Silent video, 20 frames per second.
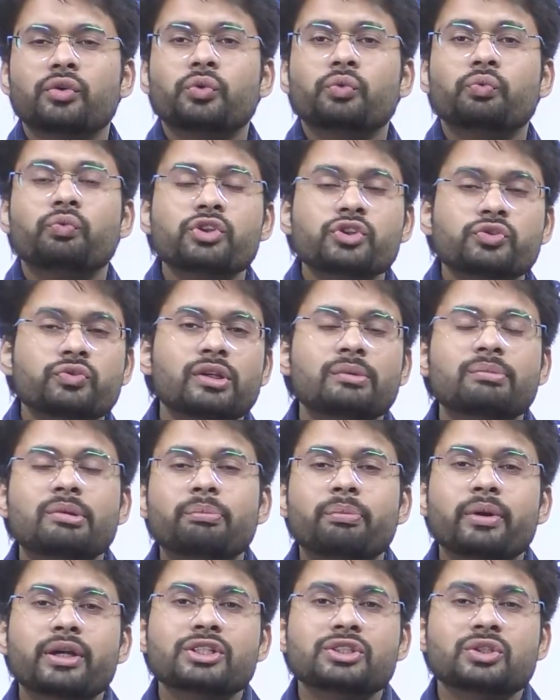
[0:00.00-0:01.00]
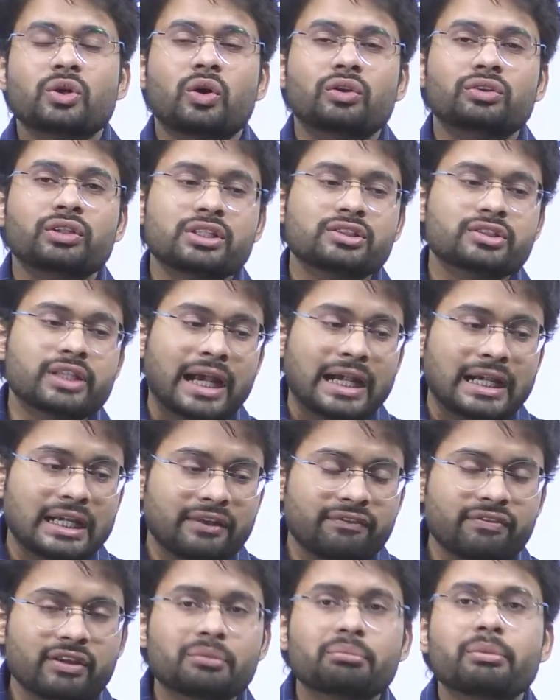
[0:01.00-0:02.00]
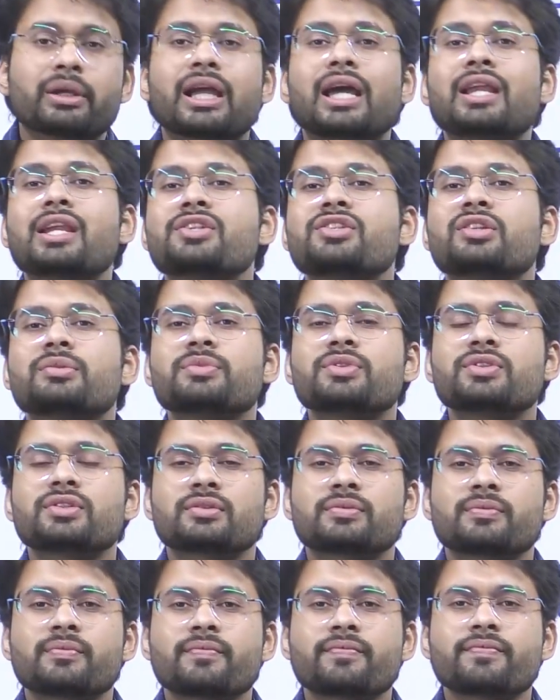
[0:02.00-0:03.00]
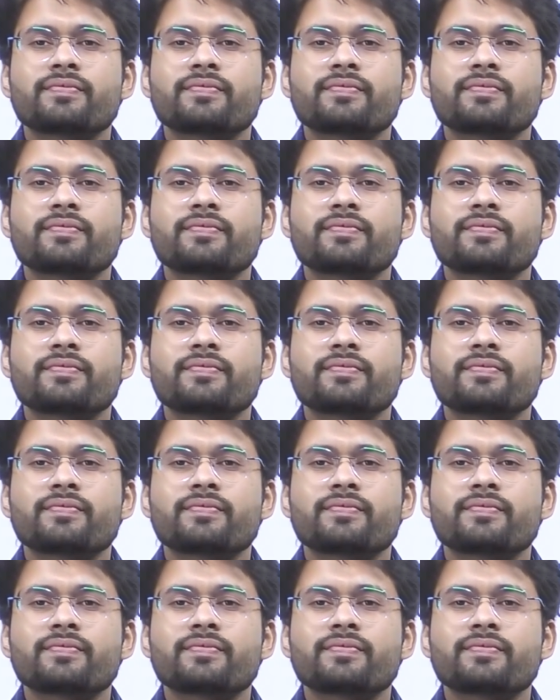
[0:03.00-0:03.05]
which will be based on the scientific mechanisms,